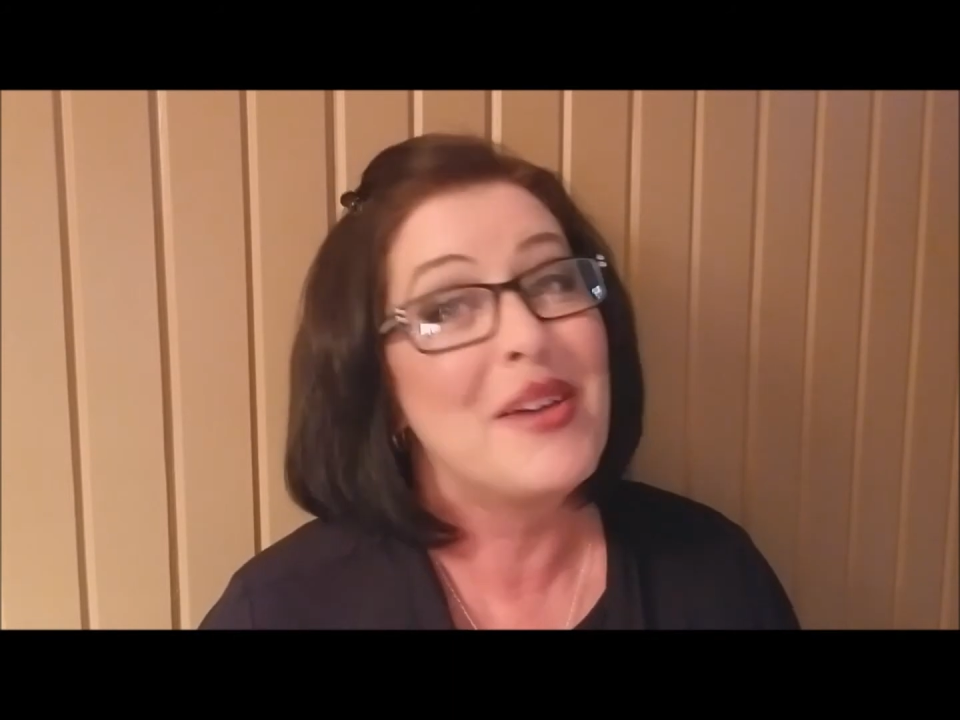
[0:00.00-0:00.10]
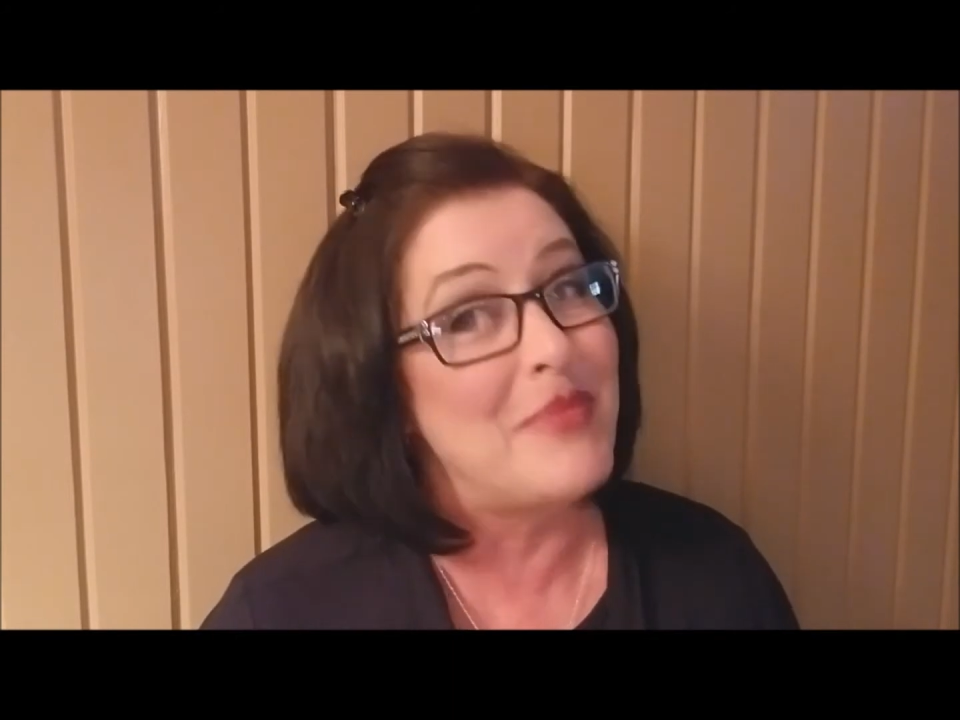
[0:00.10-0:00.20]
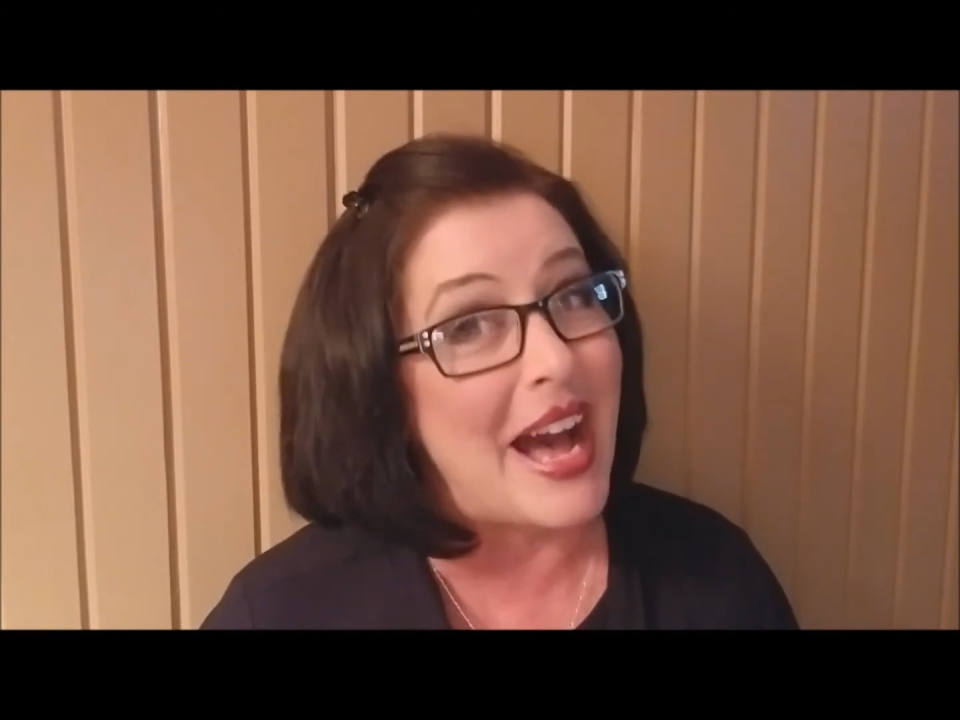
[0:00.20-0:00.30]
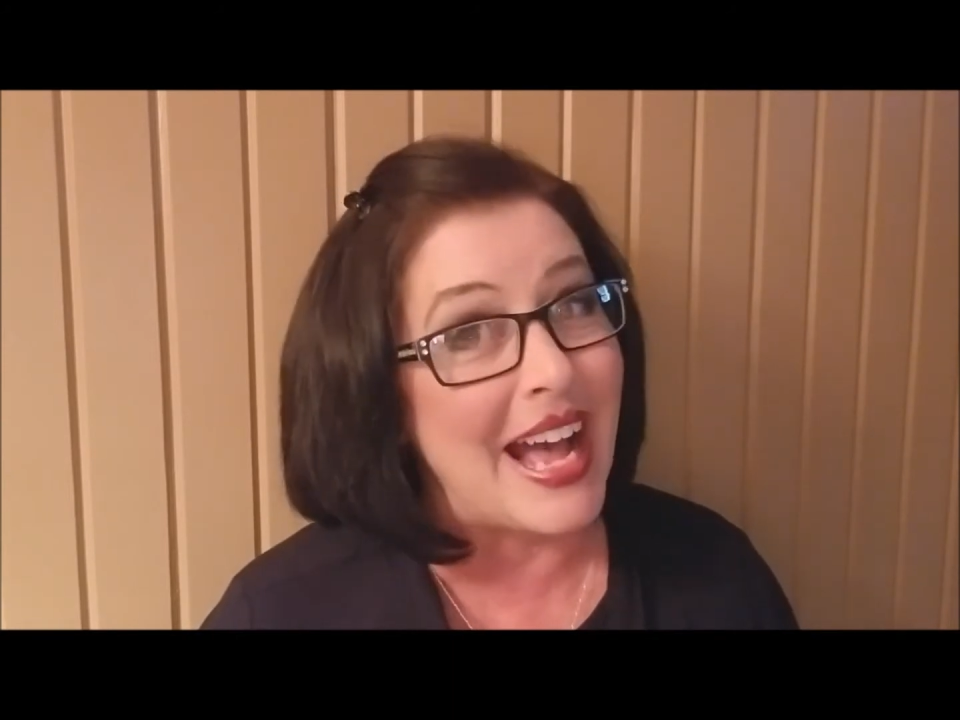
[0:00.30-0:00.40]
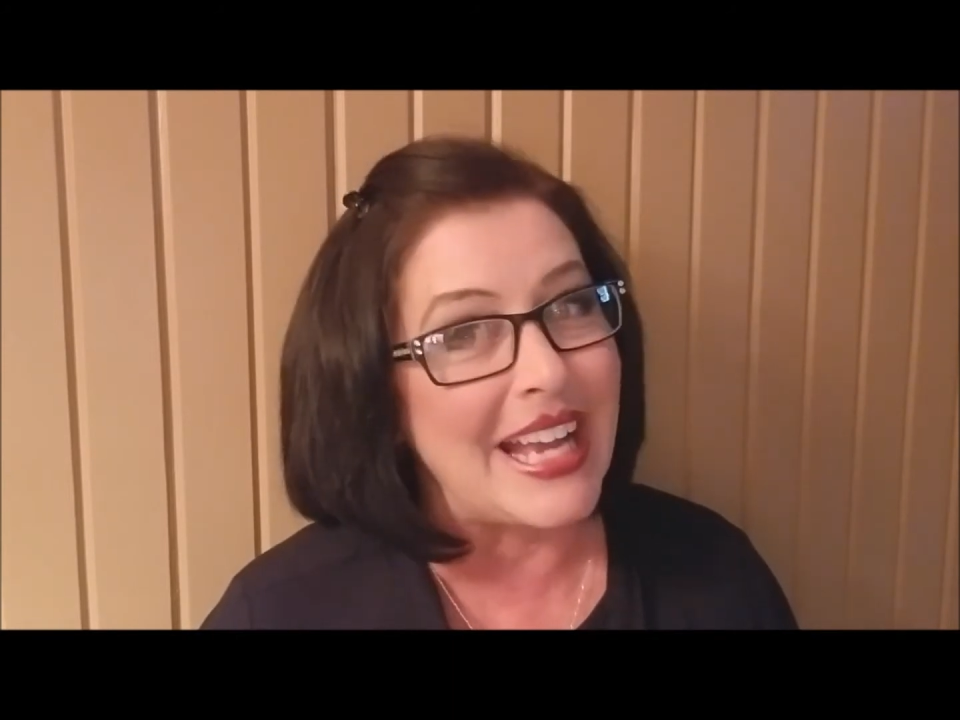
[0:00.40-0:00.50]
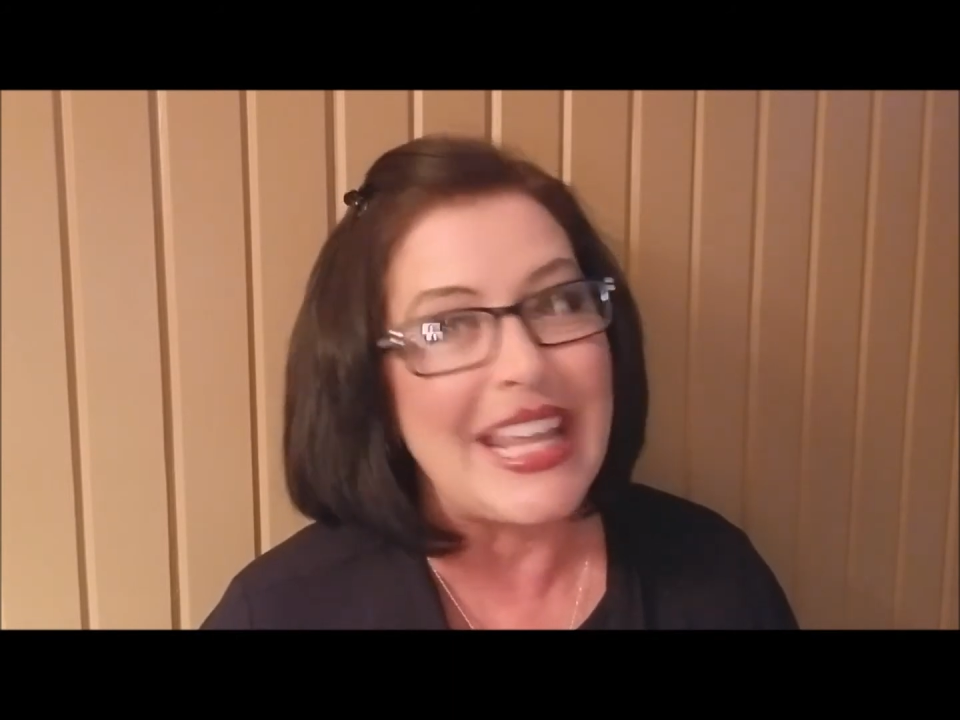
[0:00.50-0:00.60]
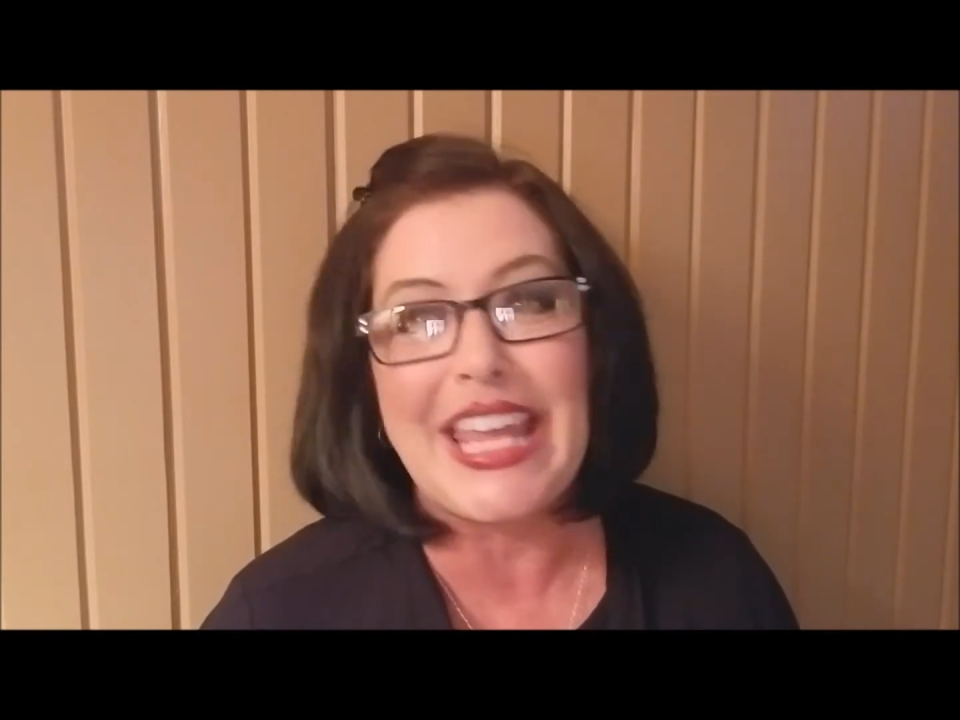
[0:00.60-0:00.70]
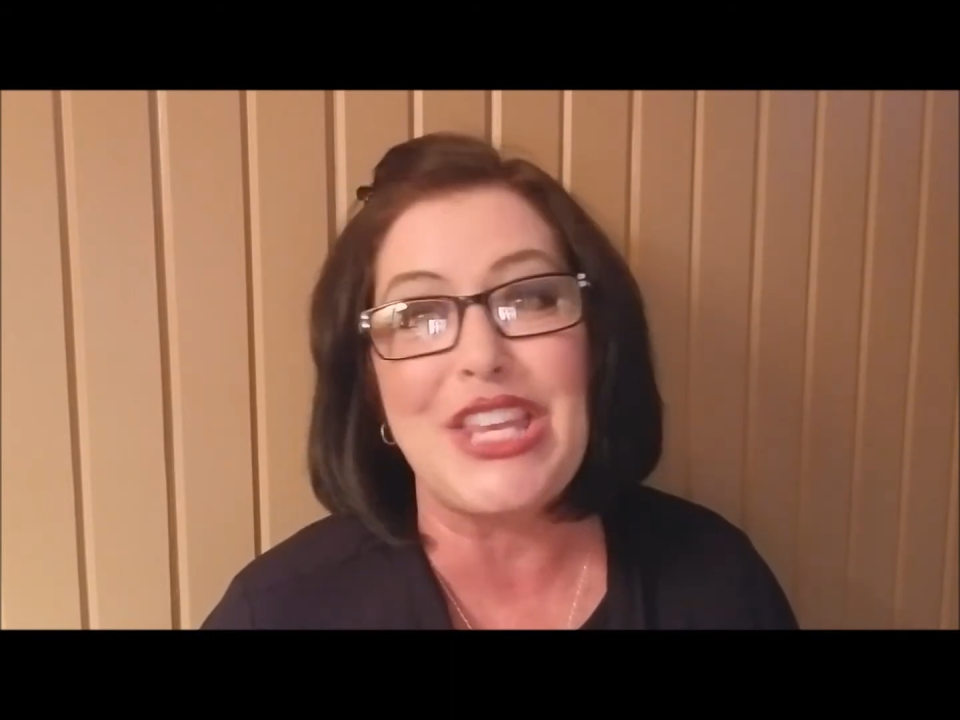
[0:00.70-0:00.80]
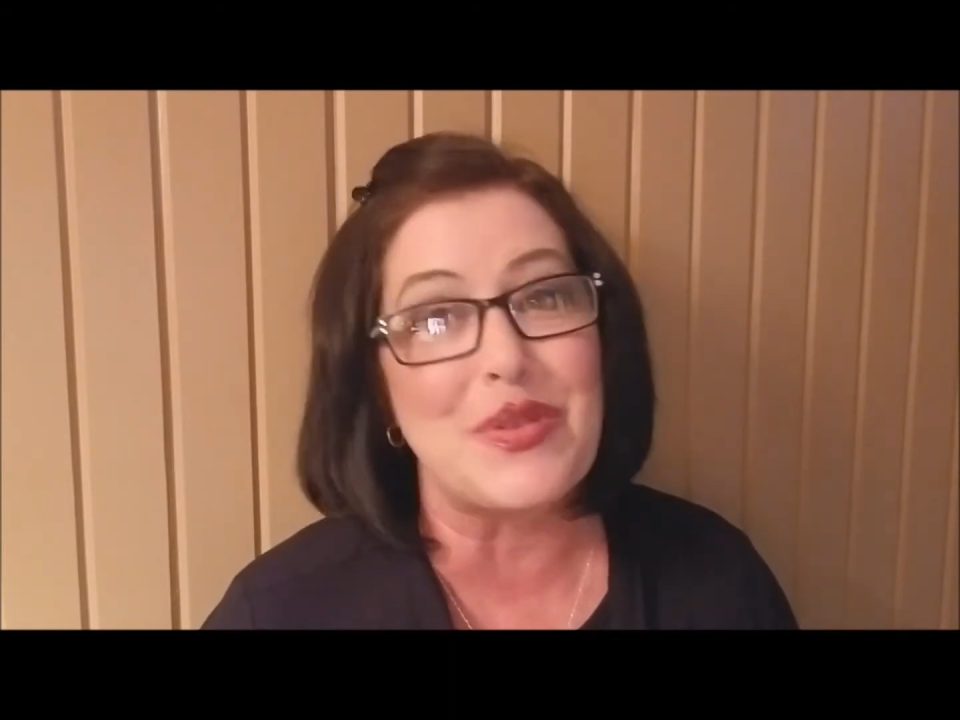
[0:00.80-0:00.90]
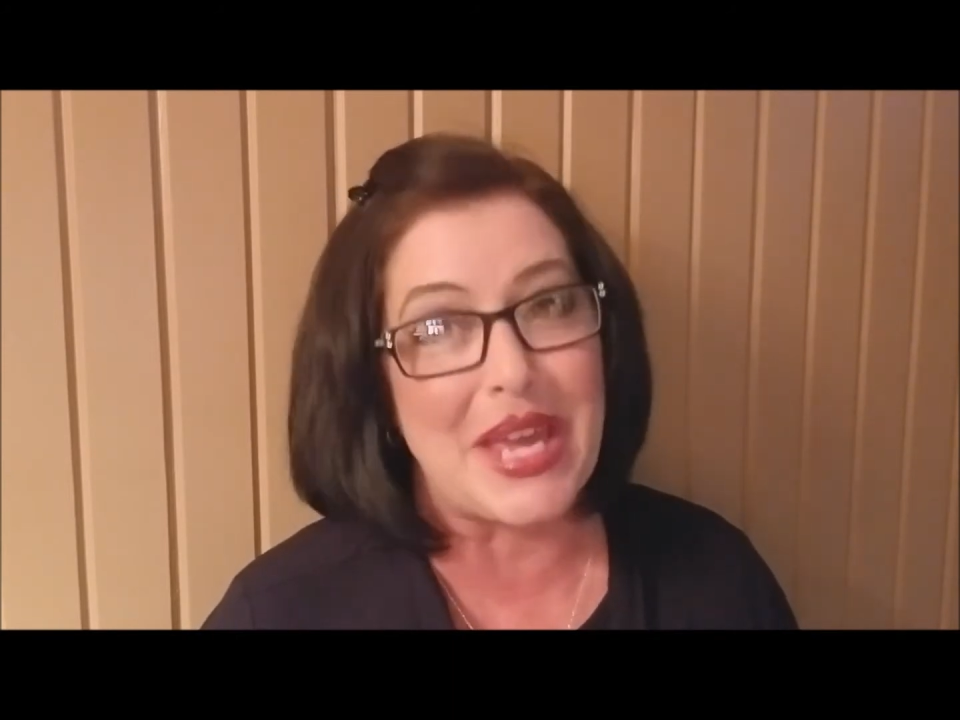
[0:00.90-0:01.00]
But you